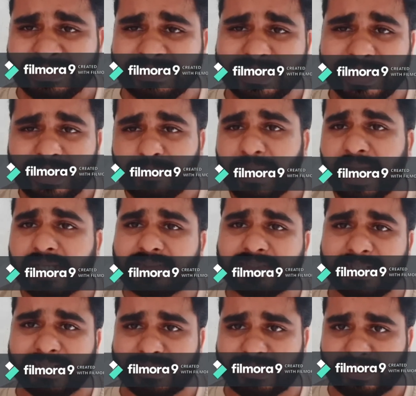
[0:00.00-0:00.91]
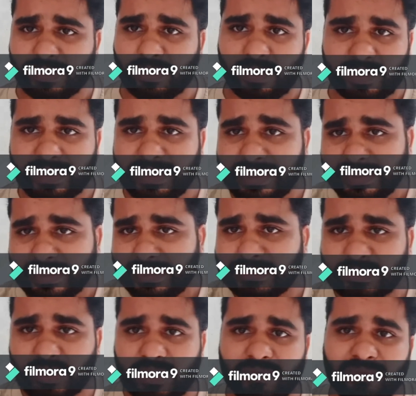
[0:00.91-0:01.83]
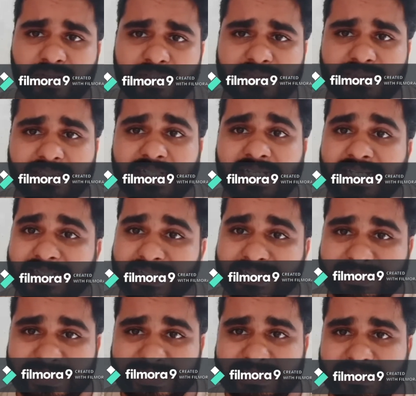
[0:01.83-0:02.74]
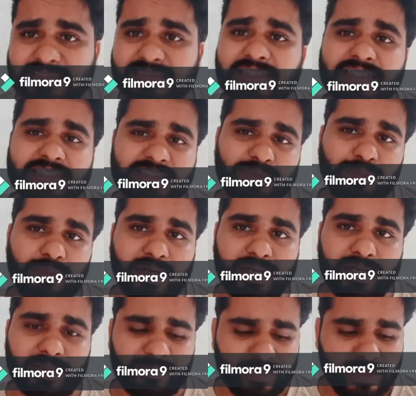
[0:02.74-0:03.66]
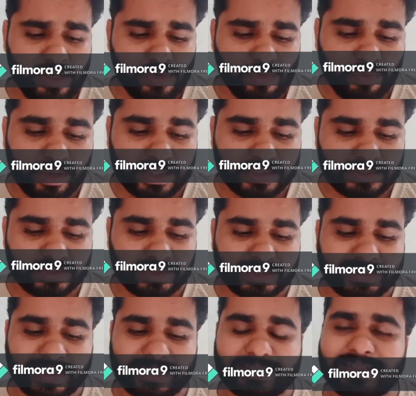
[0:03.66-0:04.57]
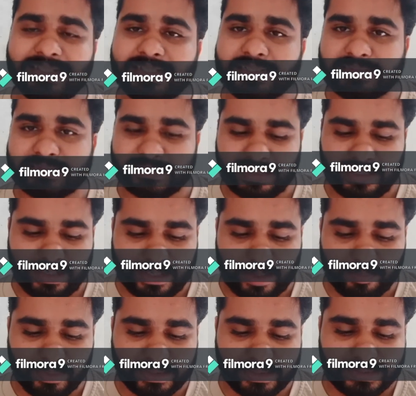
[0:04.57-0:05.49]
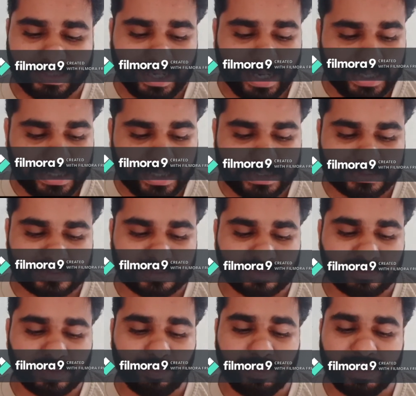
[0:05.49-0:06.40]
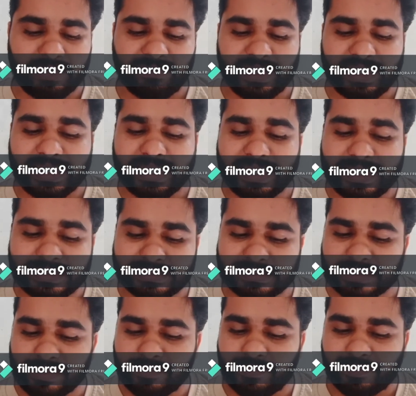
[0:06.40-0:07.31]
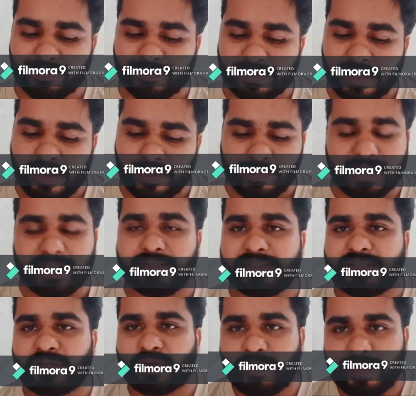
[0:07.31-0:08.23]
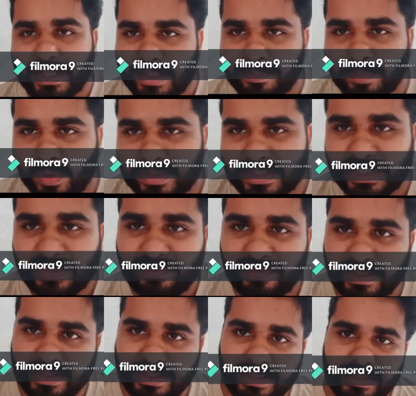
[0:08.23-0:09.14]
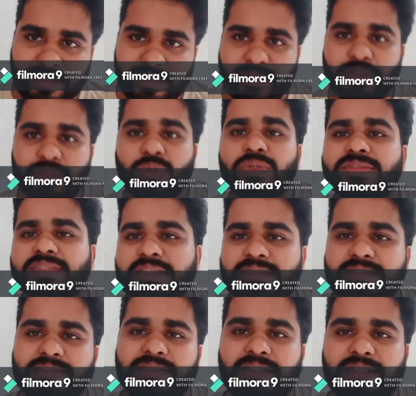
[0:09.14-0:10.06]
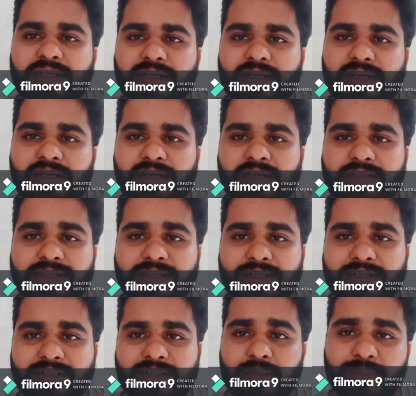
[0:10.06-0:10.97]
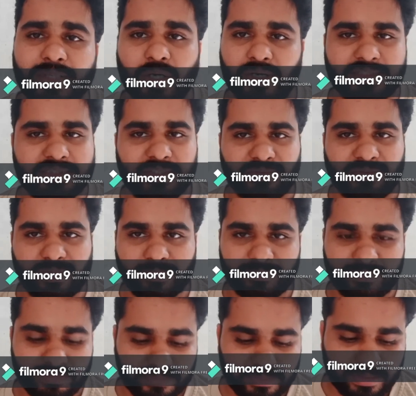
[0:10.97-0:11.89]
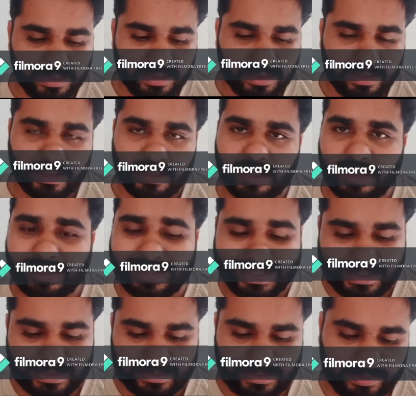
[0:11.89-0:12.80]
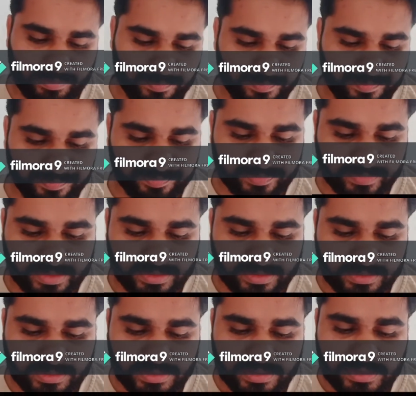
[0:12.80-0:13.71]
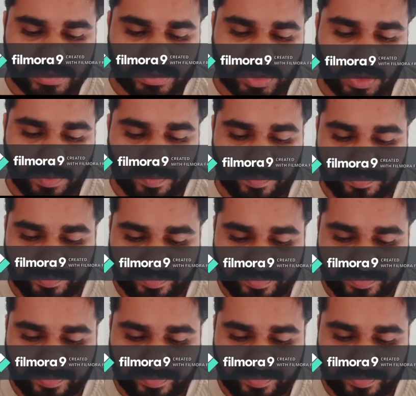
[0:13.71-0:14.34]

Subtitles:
their imagination, or in his own words, the Sixers by Wordsworth and Keats are among the highlights of the brief innings of British romantic poetry. If he uses the terminology from cricket. So